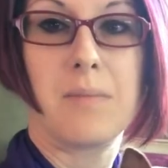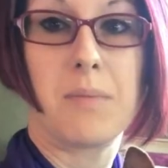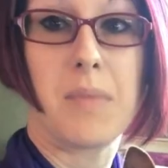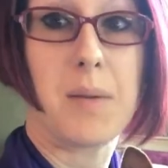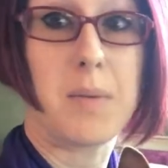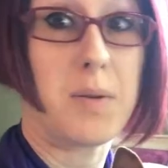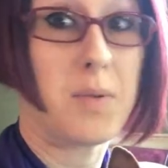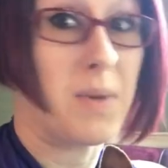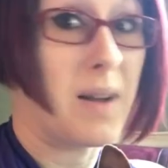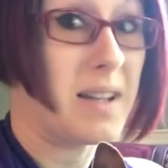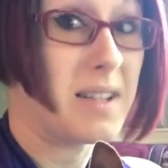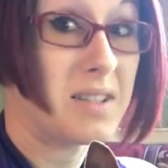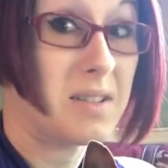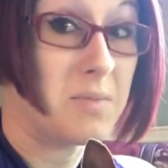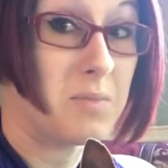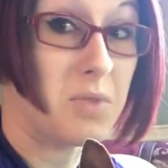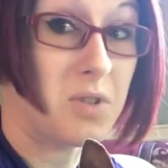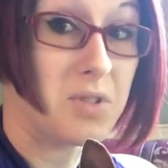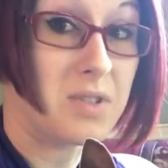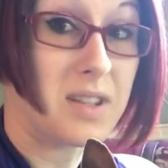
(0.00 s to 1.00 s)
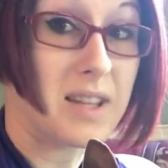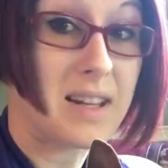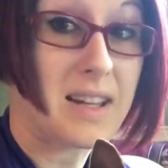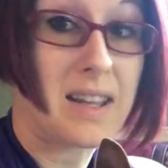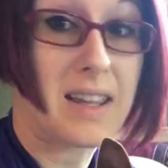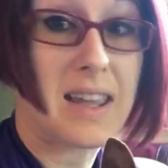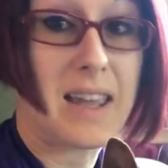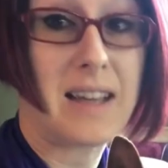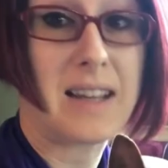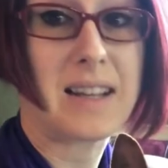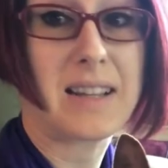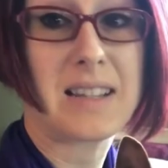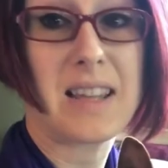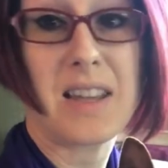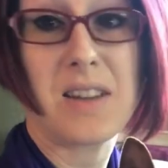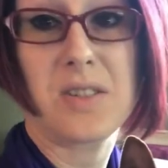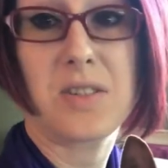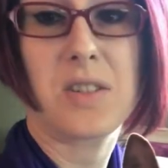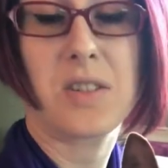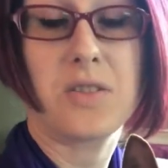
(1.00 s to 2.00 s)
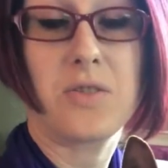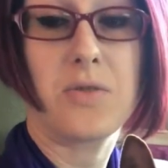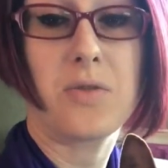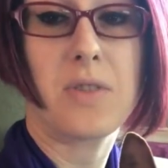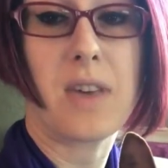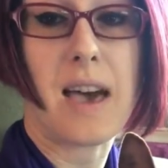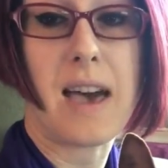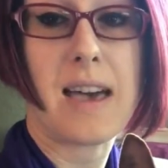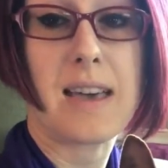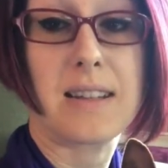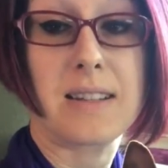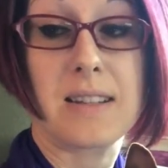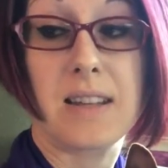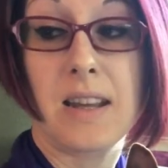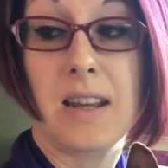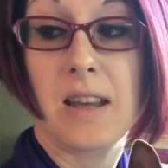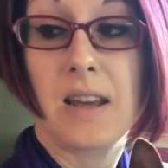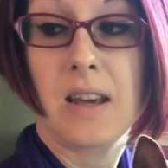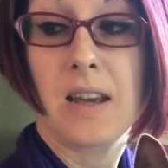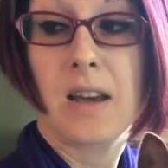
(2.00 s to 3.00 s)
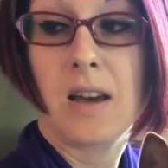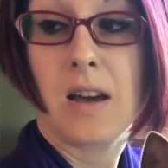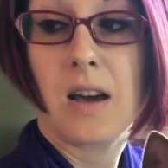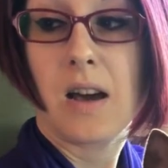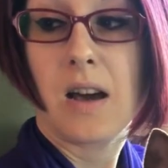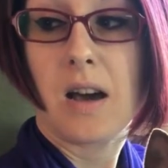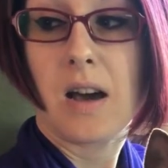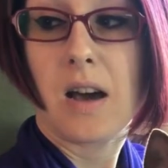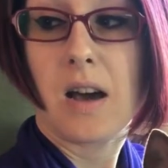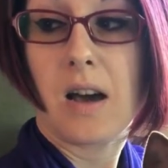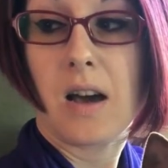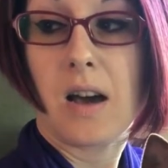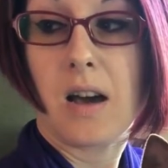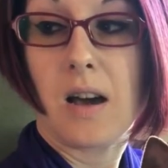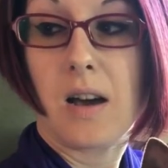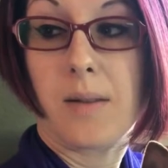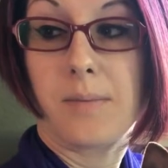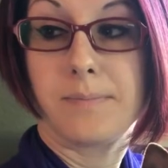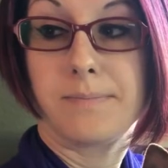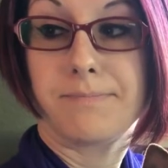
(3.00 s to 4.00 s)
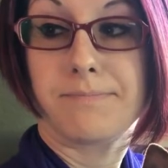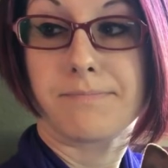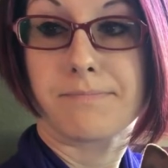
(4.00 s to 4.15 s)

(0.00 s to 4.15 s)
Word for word: maybe write some music again because I used to do that um,